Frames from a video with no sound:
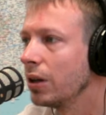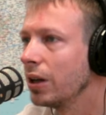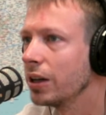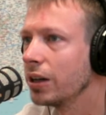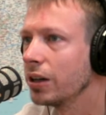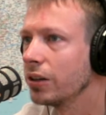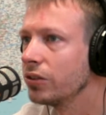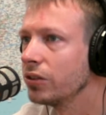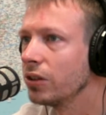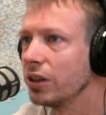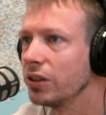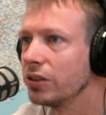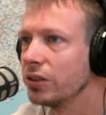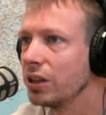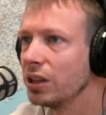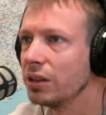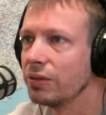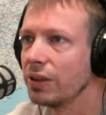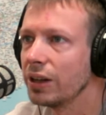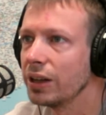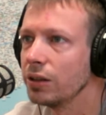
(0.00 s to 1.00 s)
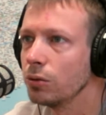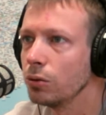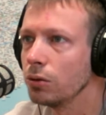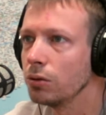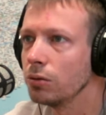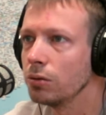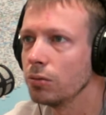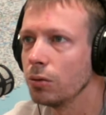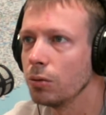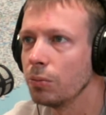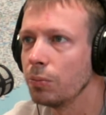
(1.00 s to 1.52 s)
like a site survey
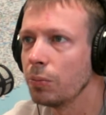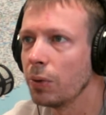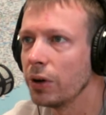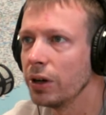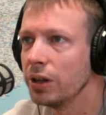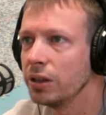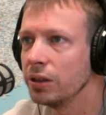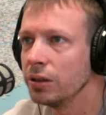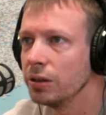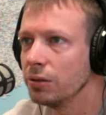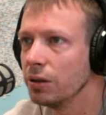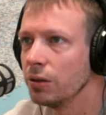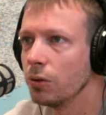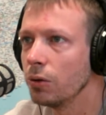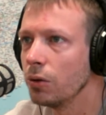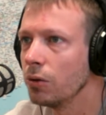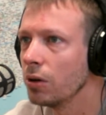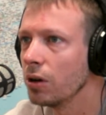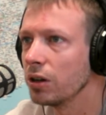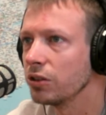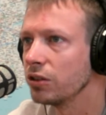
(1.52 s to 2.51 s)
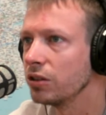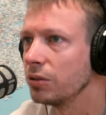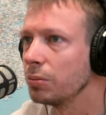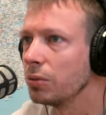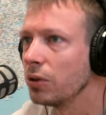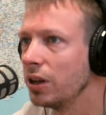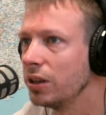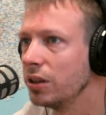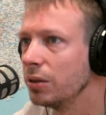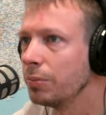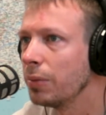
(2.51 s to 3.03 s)
or buying or us
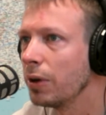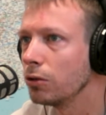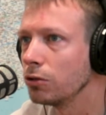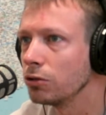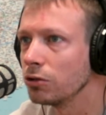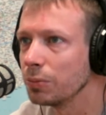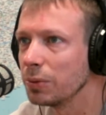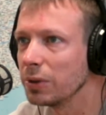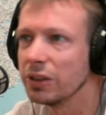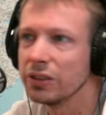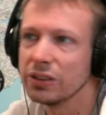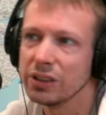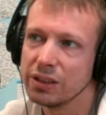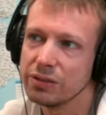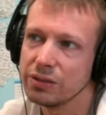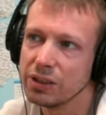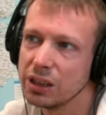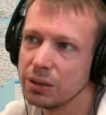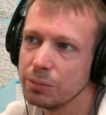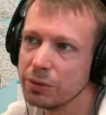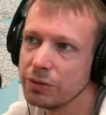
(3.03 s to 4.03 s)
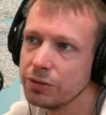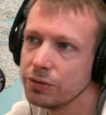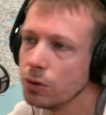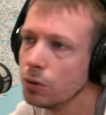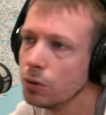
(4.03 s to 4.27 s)
supplying the bolts because they've done it